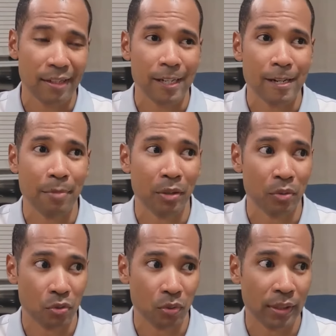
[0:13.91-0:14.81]
uh, but it
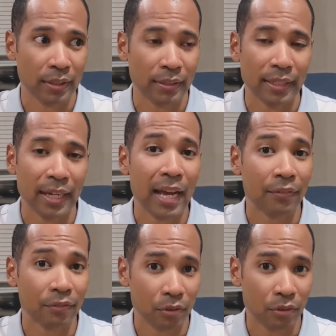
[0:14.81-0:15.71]
was really
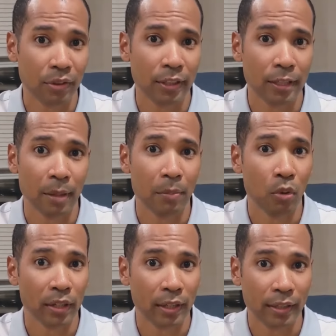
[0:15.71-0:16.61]
after uh, my
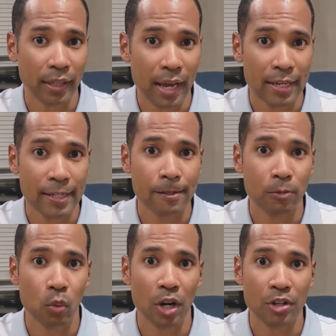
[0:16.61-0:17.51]
morning
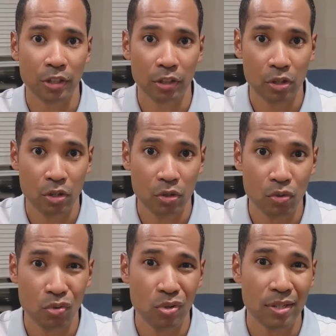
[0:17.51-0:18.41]
class, watching the
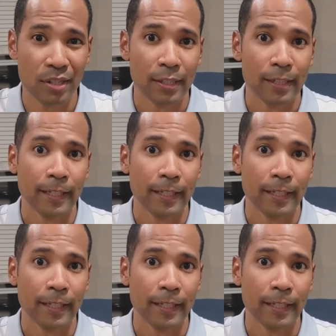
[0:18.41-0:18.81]
news